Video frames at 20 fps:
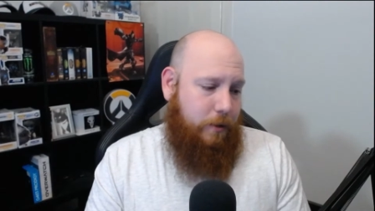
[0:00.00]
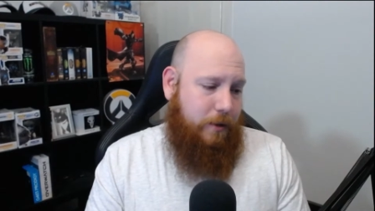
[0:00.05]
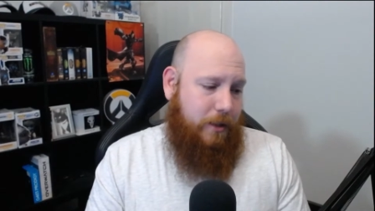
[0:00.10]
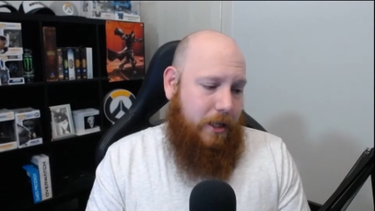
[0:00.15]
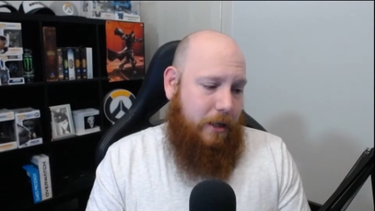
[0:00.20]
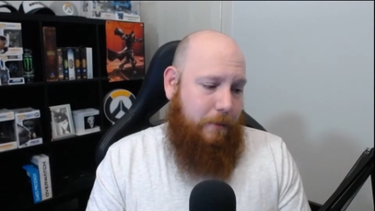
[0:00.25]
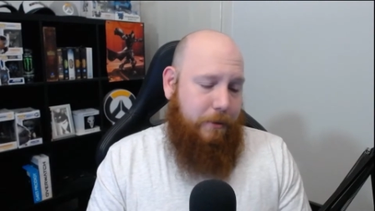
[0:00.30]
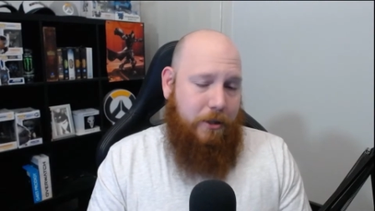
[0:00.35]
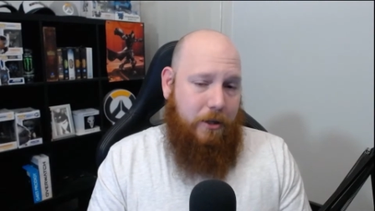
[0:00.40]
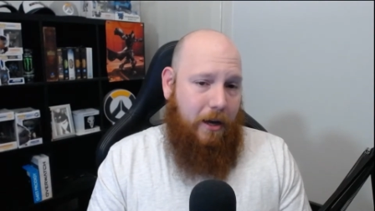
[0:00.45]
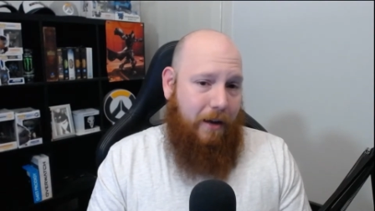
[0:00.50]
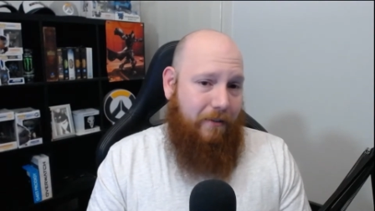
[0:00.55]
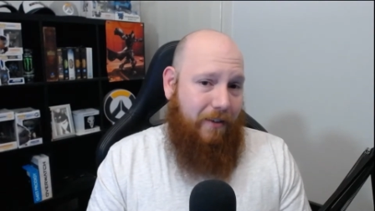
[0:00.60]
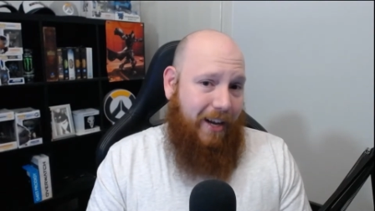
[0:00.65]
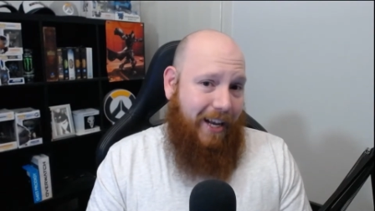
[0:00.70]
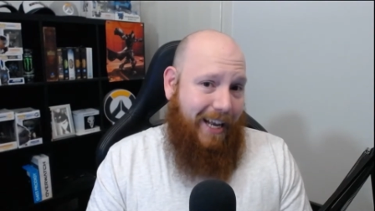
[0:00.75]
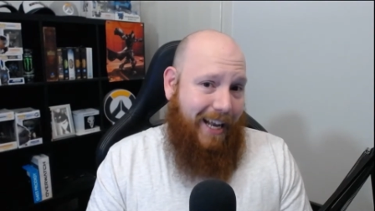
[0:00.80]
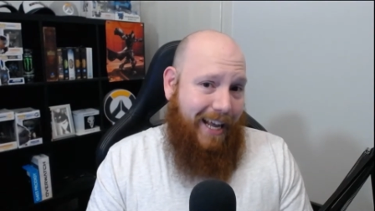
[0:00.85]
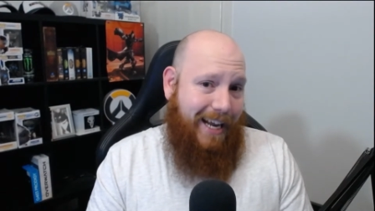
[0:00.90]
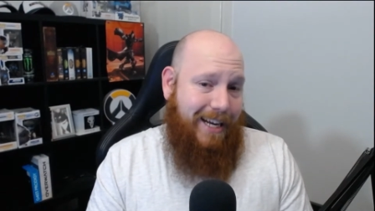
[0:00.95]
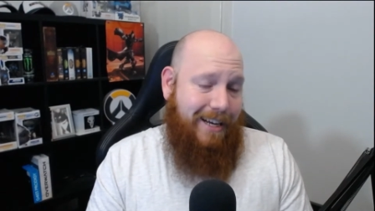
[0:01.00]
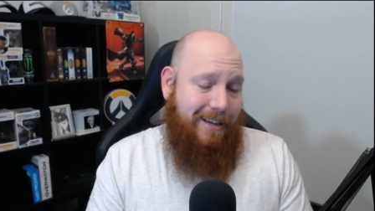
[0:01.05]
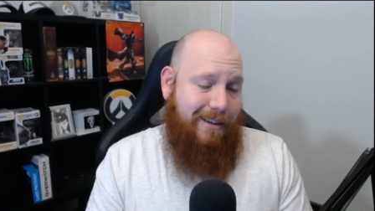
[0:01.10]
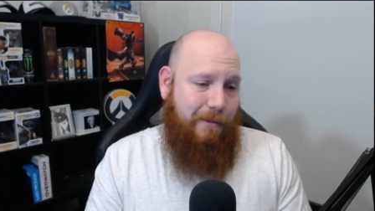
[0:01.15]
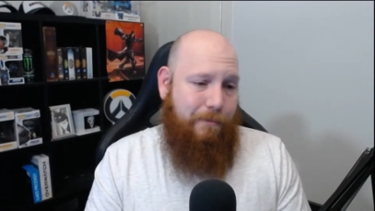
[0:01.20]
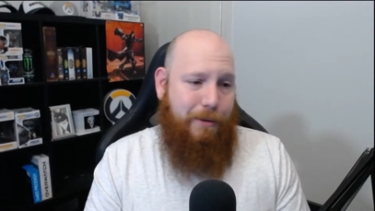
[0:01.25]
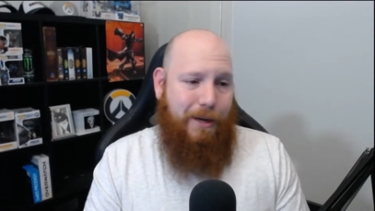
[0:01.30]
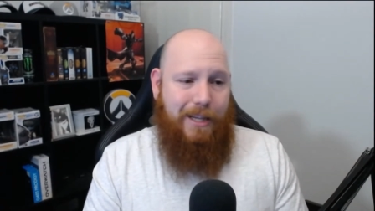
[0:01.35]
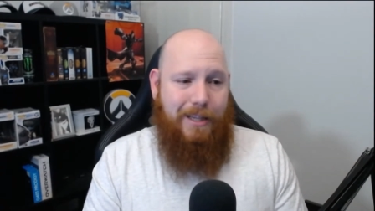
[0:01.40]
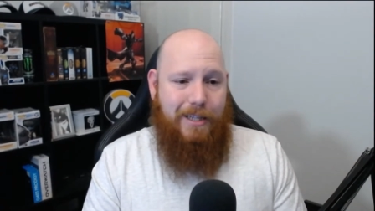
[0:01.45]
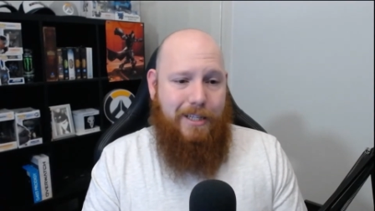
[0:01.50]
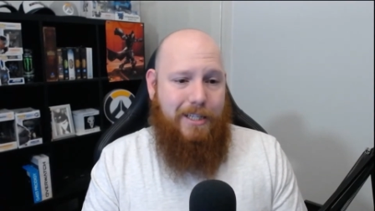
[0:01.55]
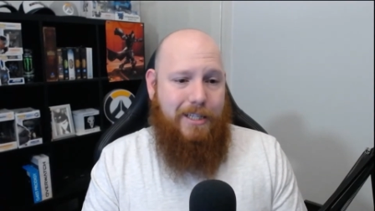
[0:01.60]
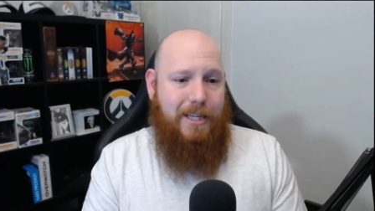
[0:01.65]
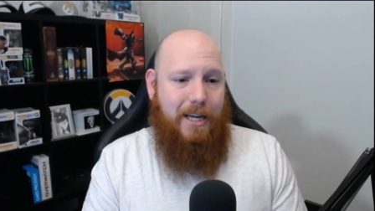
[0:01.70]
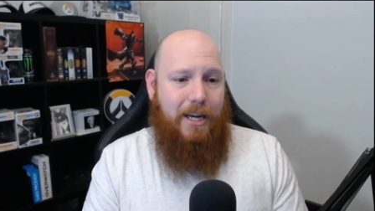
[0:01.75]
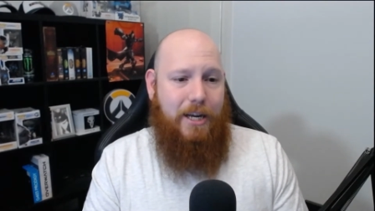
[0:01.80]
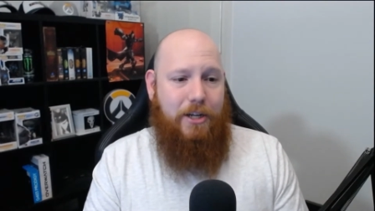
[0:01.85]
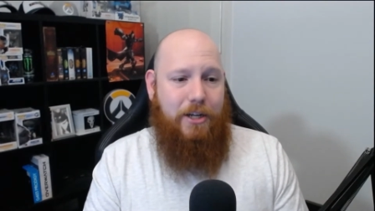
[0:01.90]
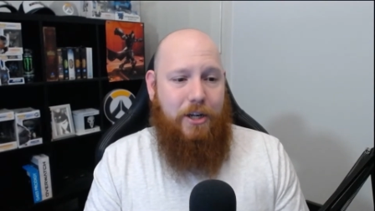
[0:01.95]
a deeper dive later, but at this
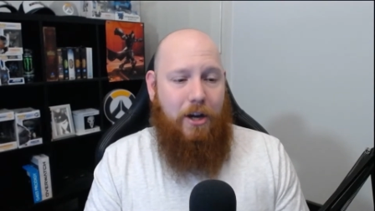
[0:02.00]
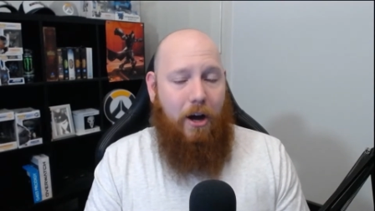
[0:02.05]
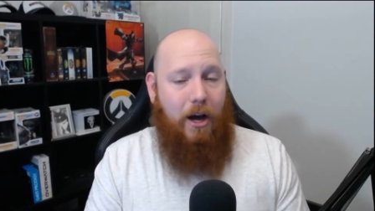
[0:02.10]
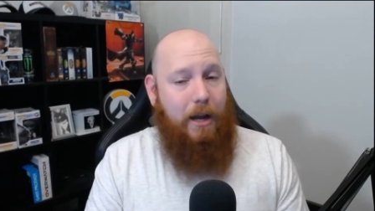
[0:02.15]
stage,